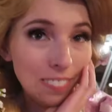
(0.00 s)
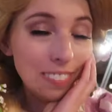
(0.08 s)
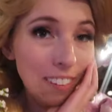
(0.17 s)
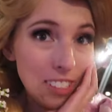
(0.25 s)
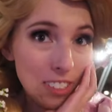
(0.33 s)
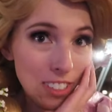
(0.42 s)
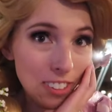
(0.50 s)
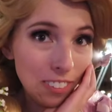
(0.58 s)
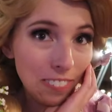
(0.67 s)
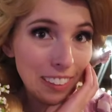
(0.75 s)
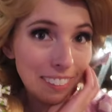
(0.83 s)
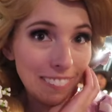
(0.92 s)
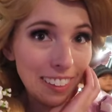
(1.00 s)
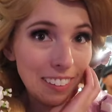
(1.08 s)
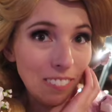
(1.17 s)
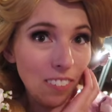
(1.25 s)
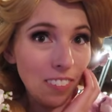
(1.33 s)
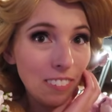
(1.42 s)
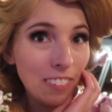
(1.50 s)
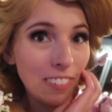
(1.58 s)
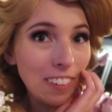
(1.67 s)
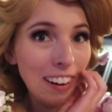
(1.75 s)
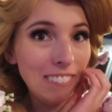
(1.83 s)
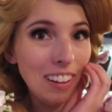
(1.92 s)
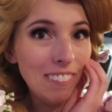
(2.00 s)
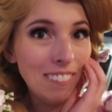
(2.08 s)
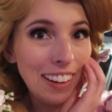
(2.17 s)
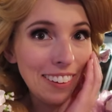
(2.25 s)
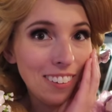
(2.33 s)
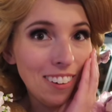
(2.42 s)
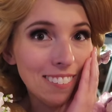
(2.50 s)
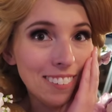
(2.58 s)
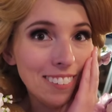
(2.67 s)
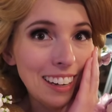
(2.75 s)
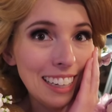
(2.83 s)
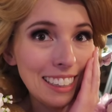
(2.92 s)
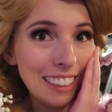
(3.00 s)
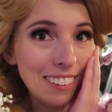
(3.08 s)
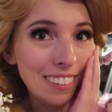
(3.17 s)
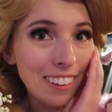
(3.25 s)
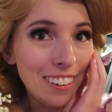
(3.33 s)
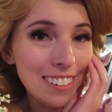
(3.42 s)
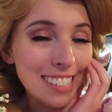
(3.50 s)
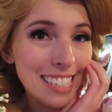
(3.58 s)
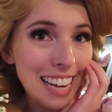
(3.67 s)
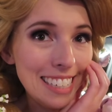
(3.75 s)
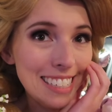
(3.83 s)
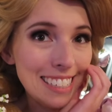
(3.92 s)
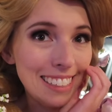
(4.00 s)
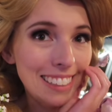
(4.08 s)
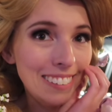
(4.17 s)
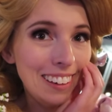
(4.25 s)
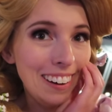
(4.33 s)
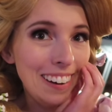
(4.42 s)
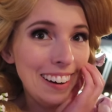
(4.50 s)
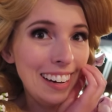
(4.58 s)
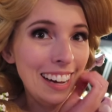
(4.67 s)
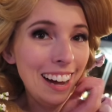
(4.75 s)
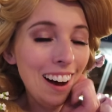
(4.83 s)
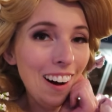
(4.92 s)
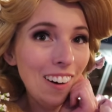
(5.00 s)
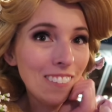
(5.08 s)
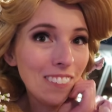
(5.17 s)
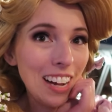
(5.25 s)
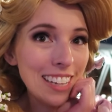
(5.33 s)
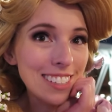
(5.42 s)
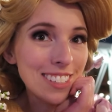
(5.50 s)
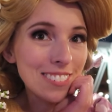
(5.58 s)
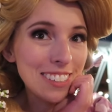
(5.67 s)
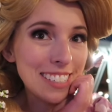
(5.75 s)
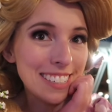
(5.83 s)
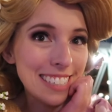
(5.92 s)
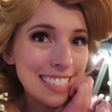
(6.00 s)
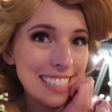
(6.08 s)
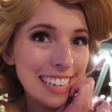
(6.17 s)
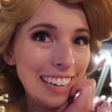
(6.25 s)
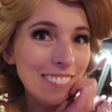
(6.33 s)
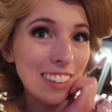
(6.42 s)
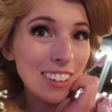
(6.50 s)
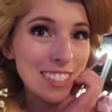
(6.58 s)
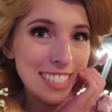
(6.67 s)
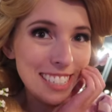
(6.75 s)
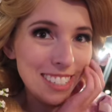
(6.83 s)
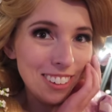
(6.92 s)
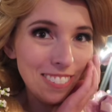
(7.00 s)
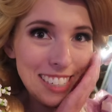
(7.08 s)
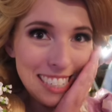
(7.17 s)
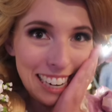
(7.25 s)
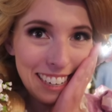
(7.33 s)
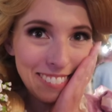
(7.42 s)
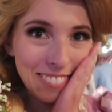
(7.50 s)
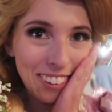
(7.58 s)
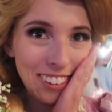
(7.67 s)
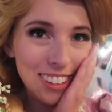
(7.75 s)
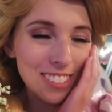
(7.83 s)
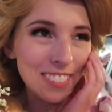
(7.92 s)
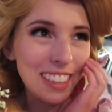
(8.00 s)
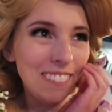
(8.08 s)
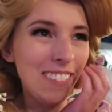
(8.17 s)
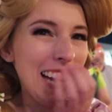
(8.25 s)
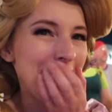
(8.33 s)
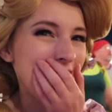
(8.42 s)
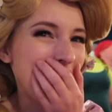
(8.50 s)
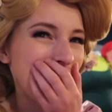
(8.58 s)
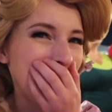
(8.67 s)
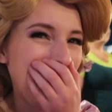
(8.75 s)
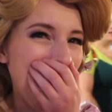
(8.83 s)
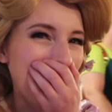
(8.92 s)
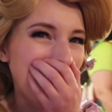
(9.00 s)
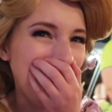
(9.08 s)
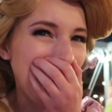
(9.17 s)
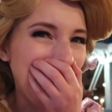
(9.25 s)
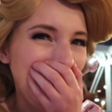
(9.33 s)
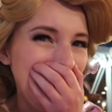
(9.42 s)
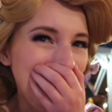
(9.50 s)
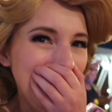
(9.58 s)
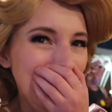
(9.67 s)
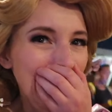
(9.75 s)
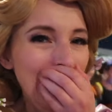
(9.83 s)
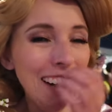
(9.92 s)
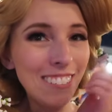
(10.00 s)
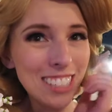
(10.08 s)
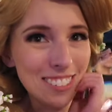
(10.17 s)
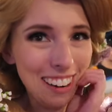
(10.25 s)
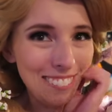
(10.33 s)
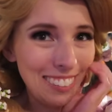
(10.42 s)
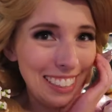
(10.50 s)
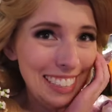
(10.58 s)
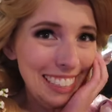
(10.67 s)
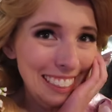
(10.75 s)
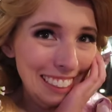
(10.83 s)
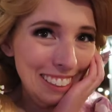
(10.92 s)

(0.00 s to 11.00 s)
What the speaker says: There was also a really funny moment. Before I met Mother Gothel, a little girl said to her, oh, Rapunzel was just here because she saw me taking photos with the magic flower. It was quite funny.